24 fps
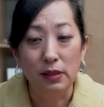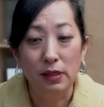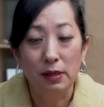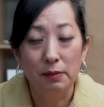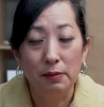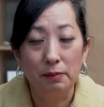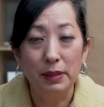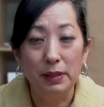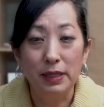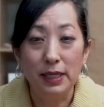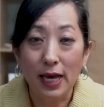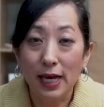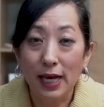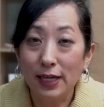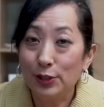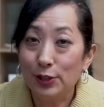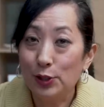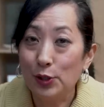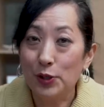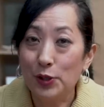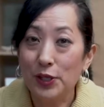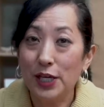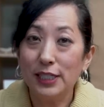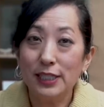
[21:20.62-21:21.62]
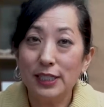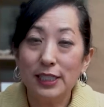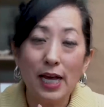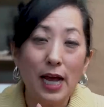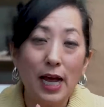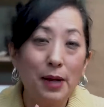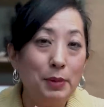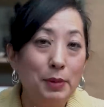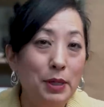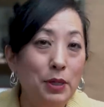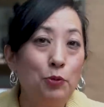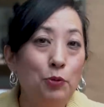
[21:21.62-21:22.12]
but yeah, so that's, I
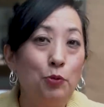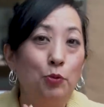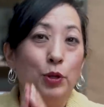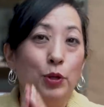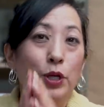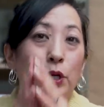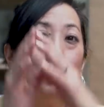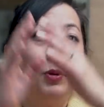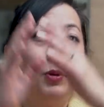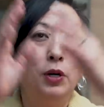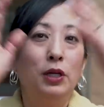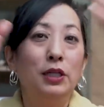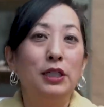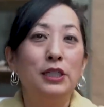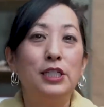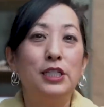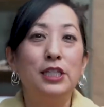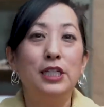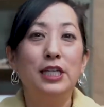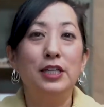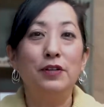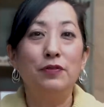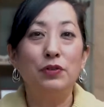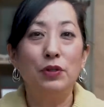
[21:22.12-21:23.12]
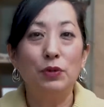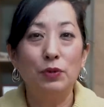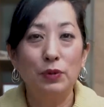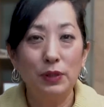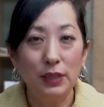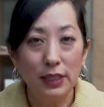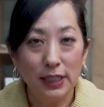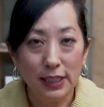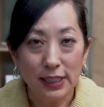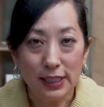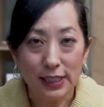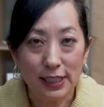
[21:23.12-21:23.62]
mean, we wanted to give you a
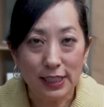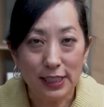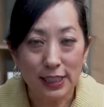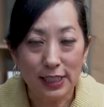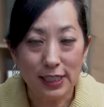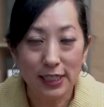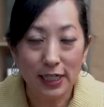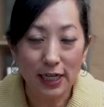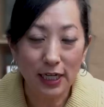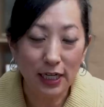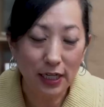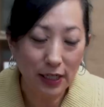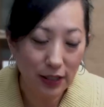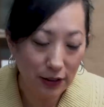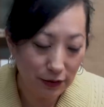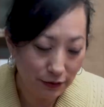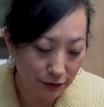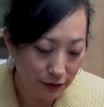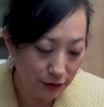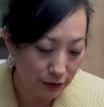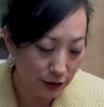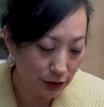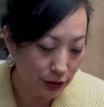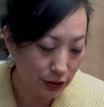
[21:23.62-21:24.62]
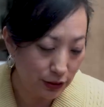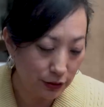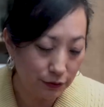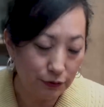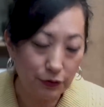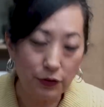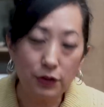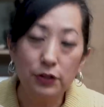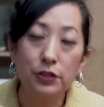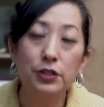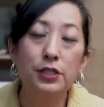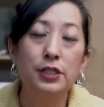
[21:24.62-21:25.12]
list of
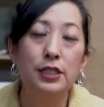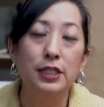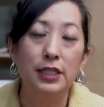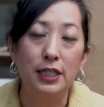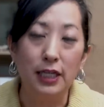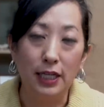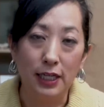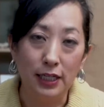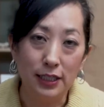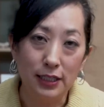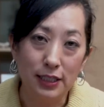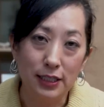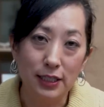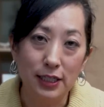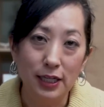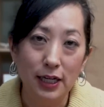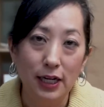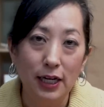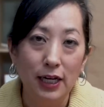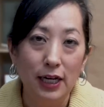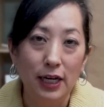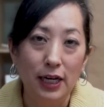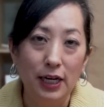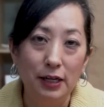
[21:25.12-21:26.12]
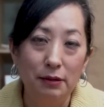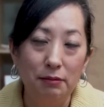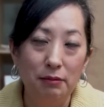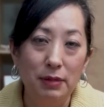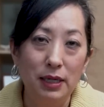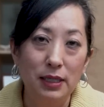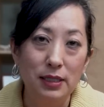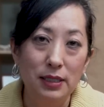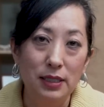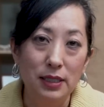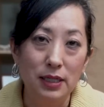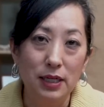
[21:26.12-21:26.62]
diversities in
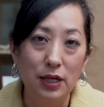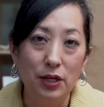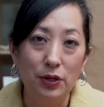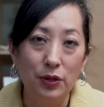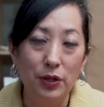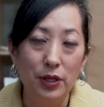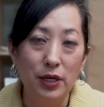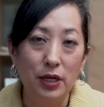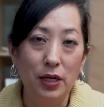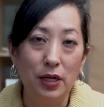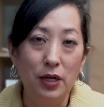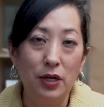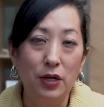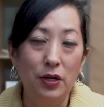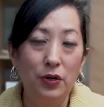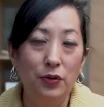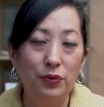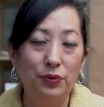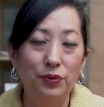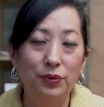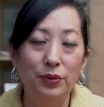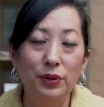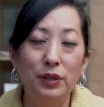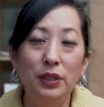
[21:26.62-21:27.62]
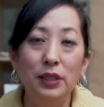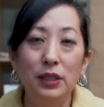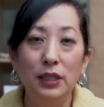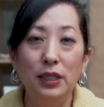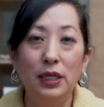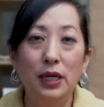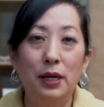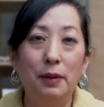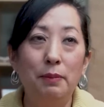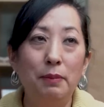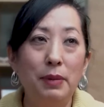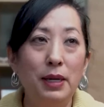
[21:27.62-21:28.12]
Mexico that are really
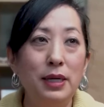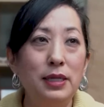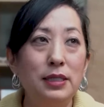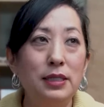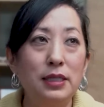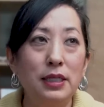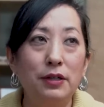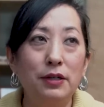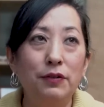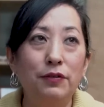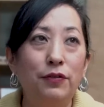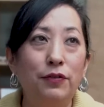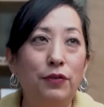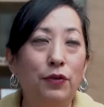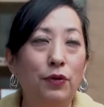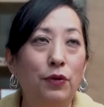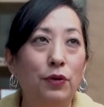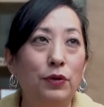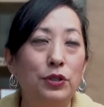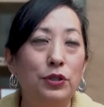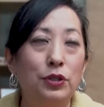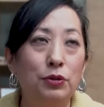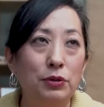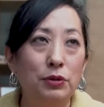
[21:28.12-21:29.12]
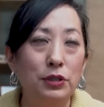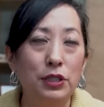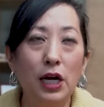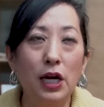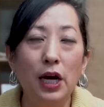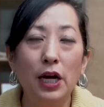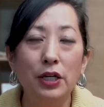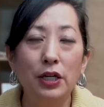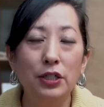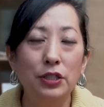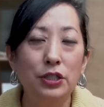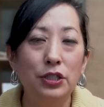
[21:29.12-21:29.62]
amazing for to
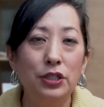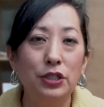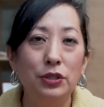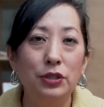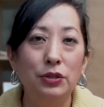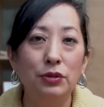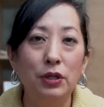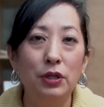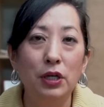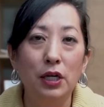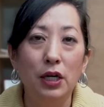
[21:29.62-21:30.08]
retire to.